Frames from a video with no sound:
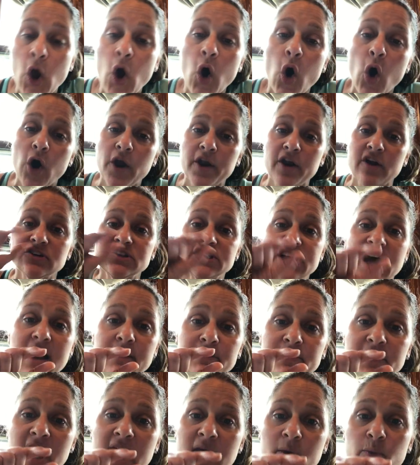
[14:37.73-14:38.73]
On our
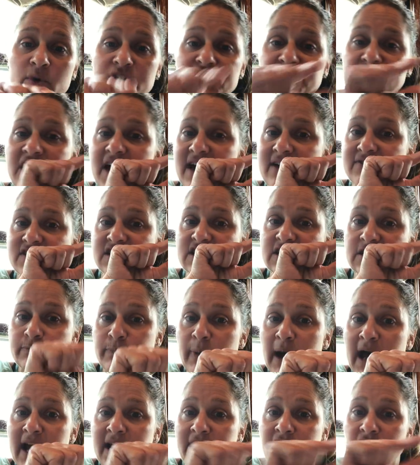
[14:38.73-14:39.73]
top line, we should have
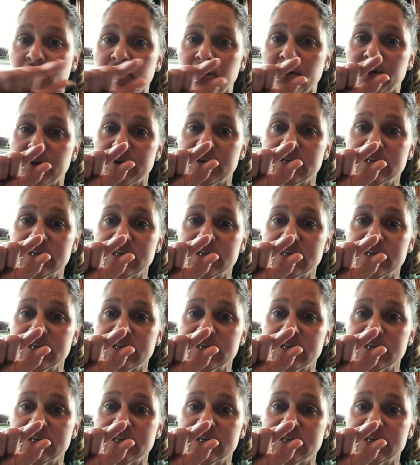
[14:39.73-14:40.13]
spider,